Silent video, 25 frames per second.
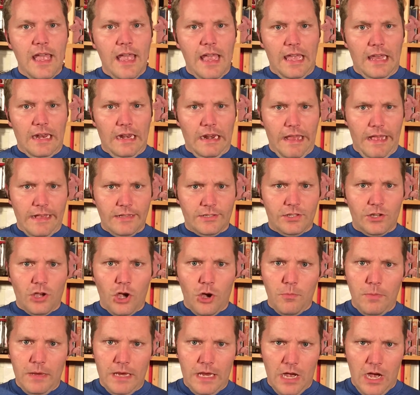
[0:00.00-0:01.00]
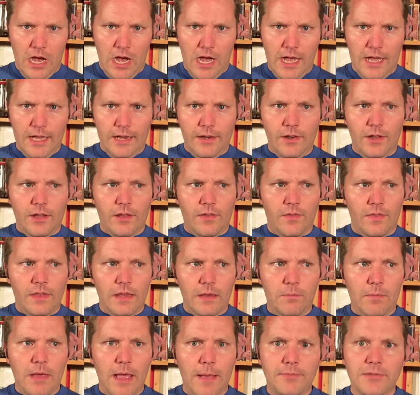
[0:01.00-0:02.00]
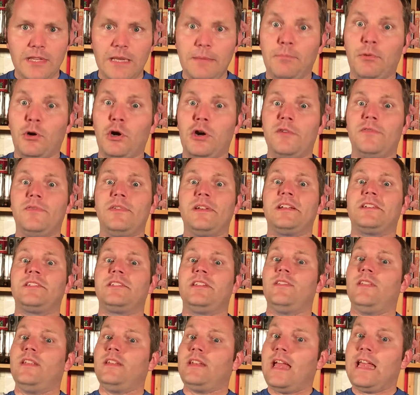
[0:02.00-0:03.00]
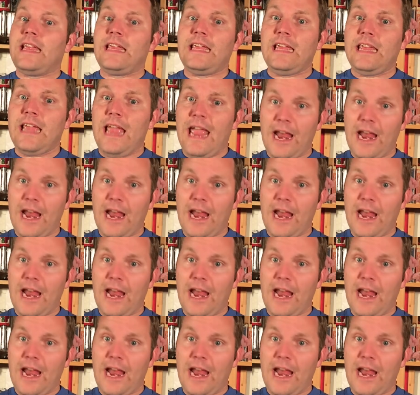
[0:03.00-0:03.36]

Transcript: And it has to go beyond the Pepsi Perfects and the Nike